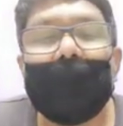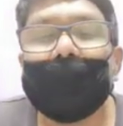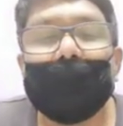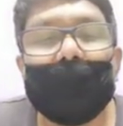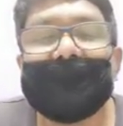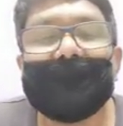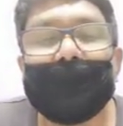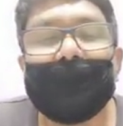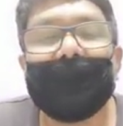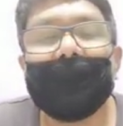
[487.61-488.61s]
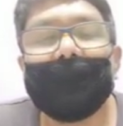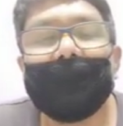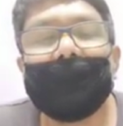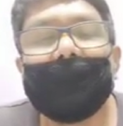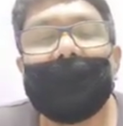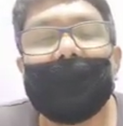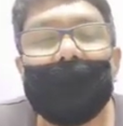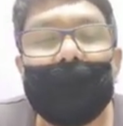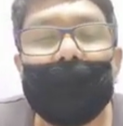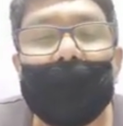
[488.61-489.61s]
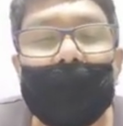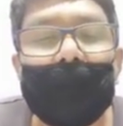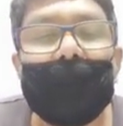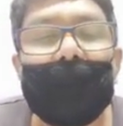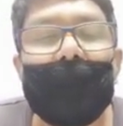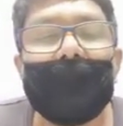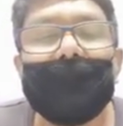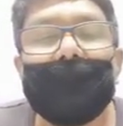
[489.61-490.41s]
or WhatsApp me. Thank you. Good night.